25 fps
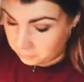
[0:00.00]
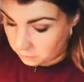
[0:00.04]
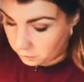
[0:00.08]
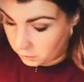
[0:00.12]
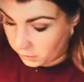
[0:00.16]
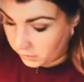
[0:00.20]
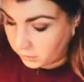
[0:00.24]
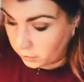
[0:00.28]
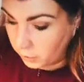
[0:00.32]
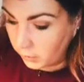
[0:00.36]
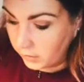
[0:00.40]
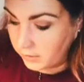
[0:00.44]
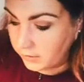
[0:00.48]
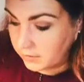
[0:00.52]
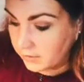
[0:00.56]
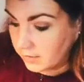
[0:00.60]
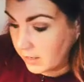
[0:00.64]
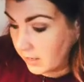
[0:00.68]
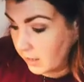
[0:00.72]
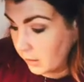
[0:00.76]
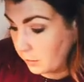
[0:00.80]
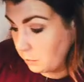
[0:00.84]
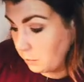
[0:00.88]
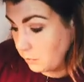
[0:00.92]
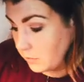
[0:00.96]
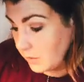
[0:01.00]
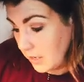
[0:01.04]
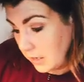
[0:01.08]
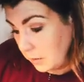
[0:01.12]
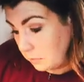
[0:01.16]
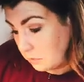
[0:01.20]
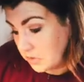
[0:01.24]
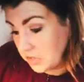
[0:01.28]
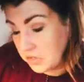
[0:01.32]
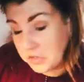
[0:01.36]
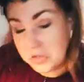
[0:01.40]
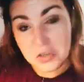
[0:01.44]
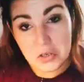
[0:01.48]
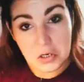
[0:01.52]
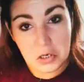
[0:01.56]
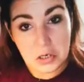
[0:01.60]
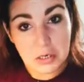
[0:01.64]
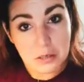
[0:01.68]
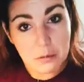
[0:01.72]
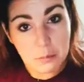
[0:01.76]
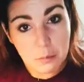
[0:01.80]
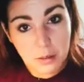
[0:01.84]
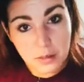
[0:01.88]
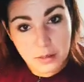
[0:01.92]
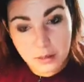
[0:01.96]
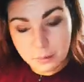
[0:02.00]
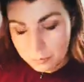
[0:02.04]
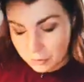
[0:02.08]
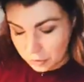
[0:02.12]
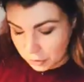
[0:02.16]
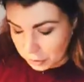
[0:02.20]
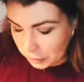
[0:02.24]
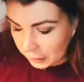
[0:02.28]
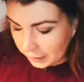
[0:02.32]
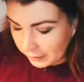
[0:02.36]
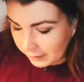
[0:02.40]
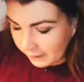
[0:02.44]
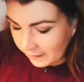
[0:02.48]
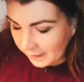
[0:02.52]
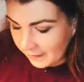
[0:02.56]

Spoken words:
That's why it's now named Stirling Mud, I'm sure.